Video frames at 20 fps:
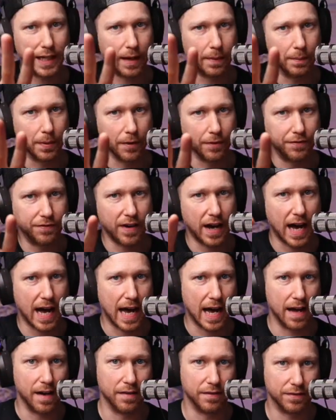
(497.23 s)
number
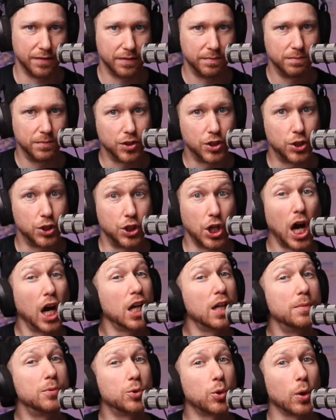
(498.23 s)
five.
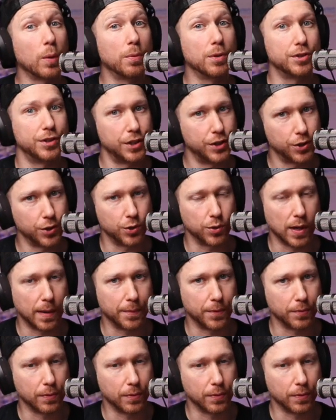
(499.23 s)
Shock absorbers in your drum